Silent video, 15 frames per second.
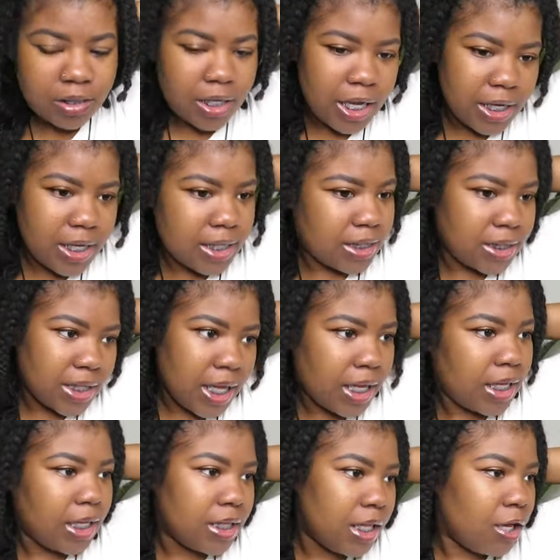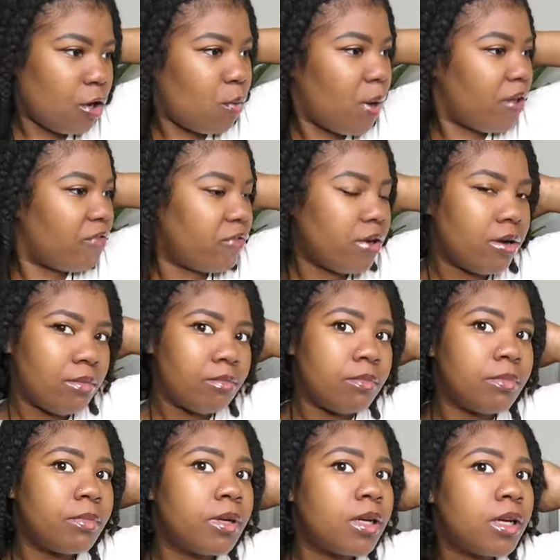it doesn't take anything away
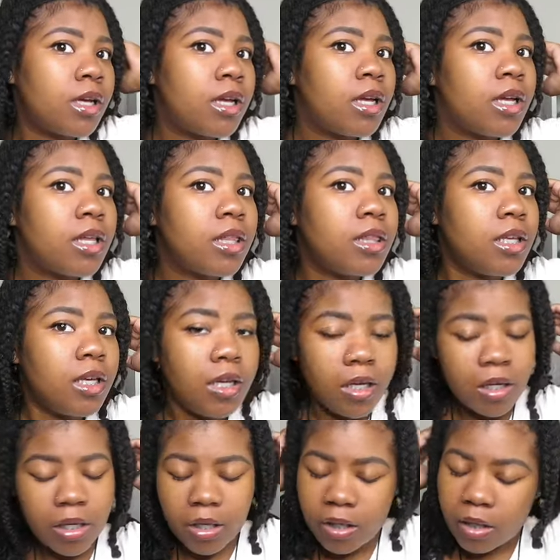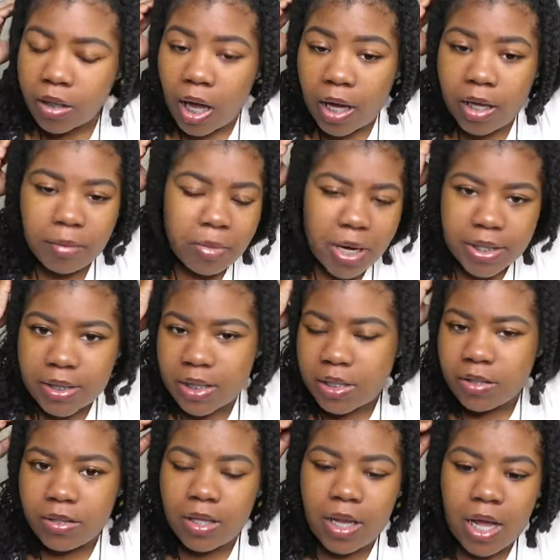from the locking
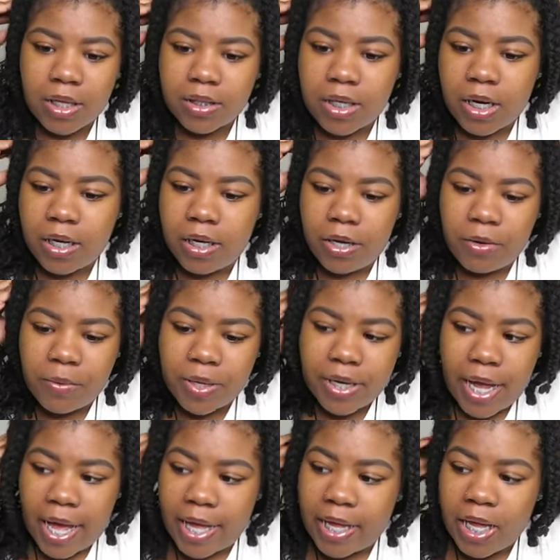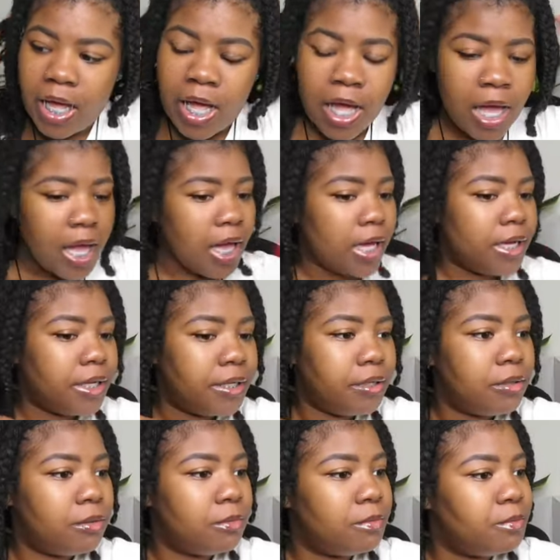process or the lock journey or whatnot.
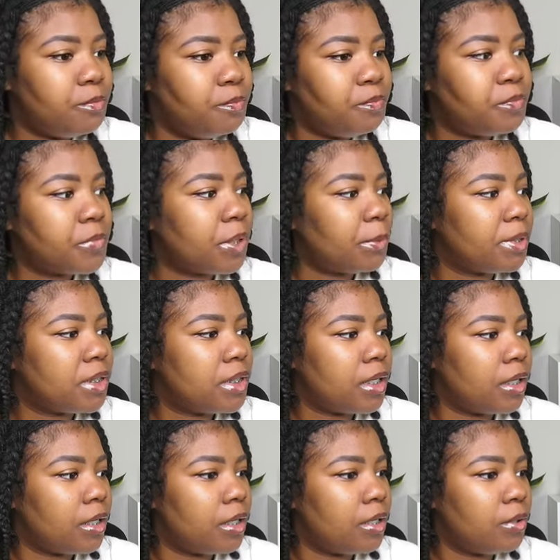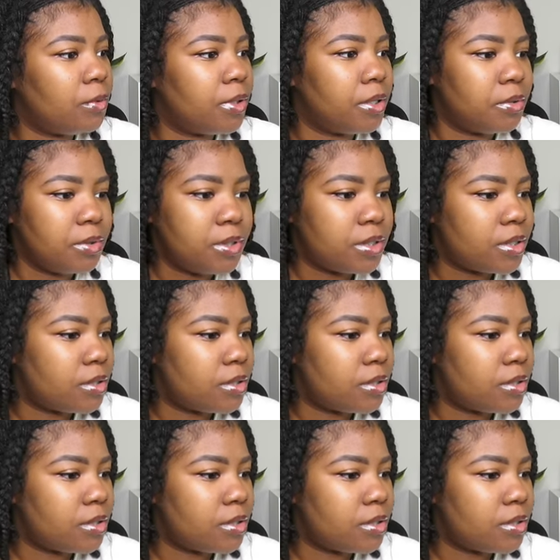Let me see, what else?